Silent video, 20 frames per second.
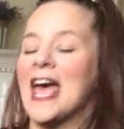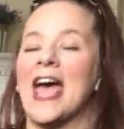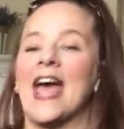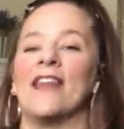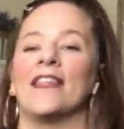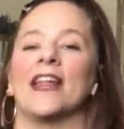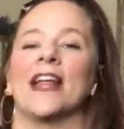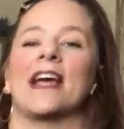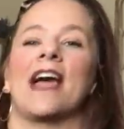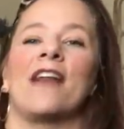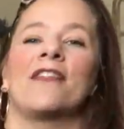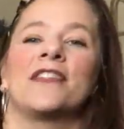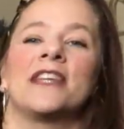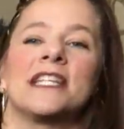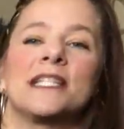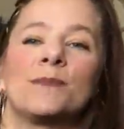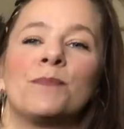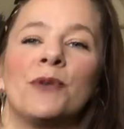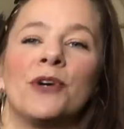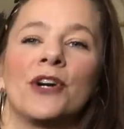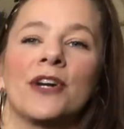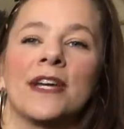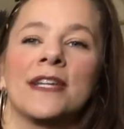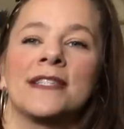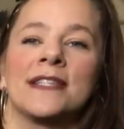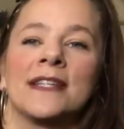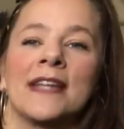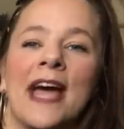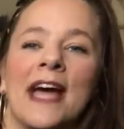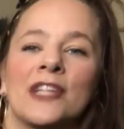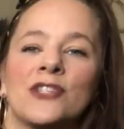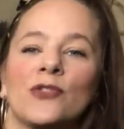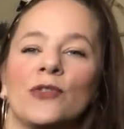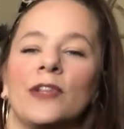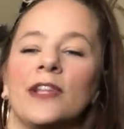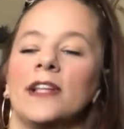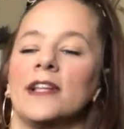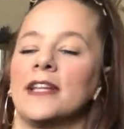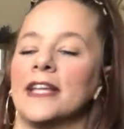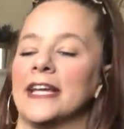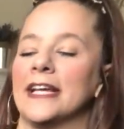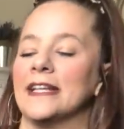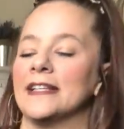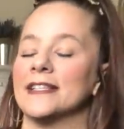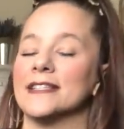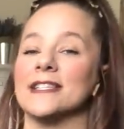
And then I got this book. It's Naturally Lean.